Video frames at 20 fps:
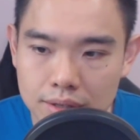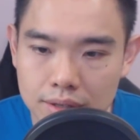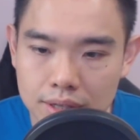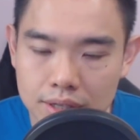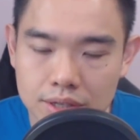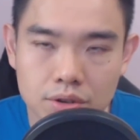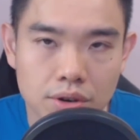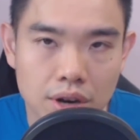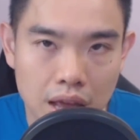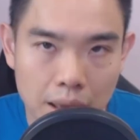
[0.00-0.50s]

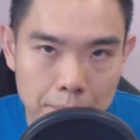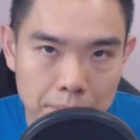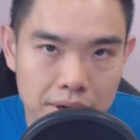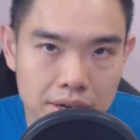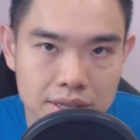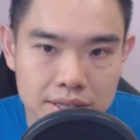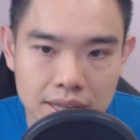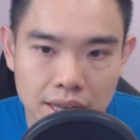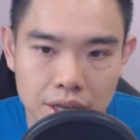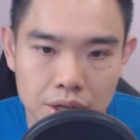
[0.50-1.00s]
is going to happen
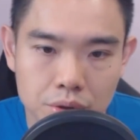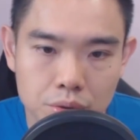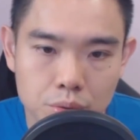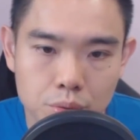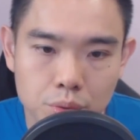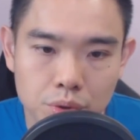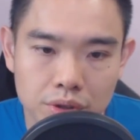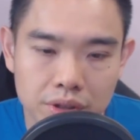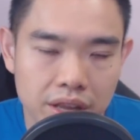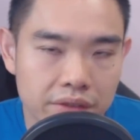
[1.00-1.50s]
is that you
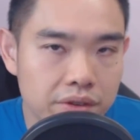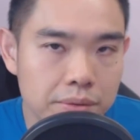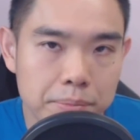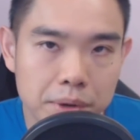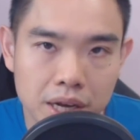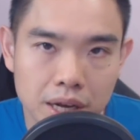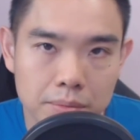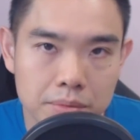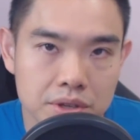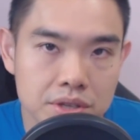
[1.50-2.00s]
will never
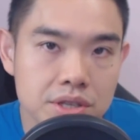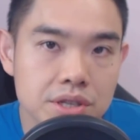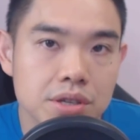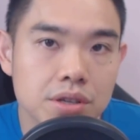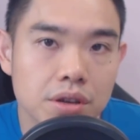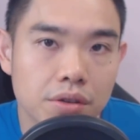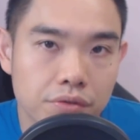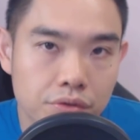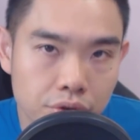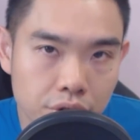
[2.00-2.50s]
pick up the
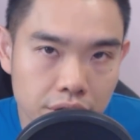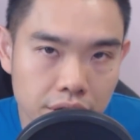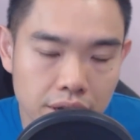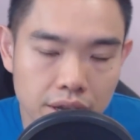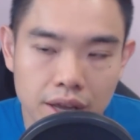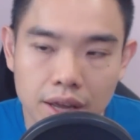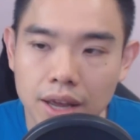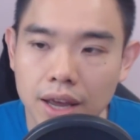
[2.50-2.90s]
skill of trading.